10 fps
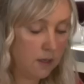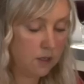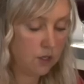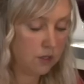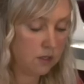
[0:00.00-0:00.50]

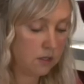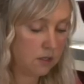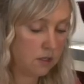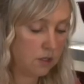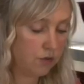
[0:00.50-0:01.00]
just take the
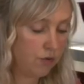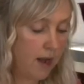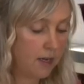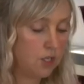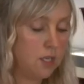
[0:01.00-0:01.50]
clay,
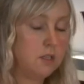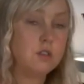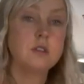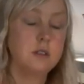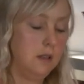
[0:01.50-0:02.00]
the
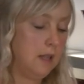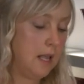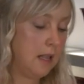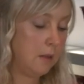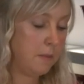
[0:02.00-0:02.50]
strip of
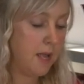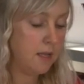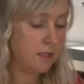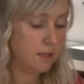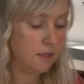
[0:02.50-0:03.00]
clay, all the
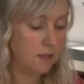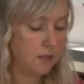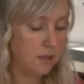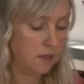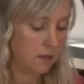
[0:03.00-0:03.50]
way
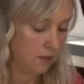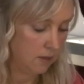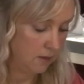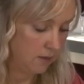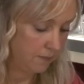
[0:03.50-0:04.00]

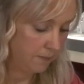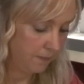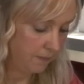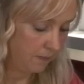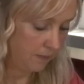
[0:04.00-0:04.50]

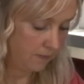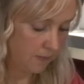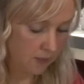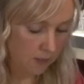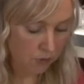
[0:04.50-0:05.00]
around the
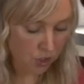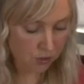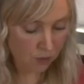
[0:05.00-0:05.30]
hat.